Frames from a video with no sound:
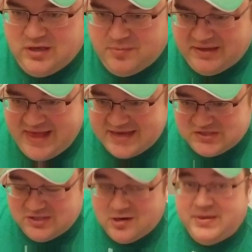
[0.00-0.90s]
By last
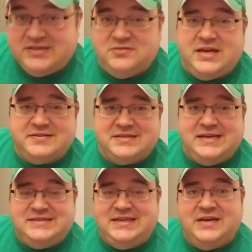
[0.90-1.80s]
year, I mean
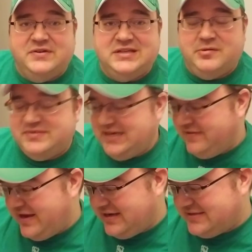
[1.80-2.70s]
2018, every time I'm saying
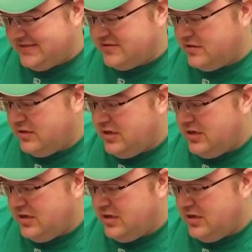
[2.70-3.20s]
that, because these are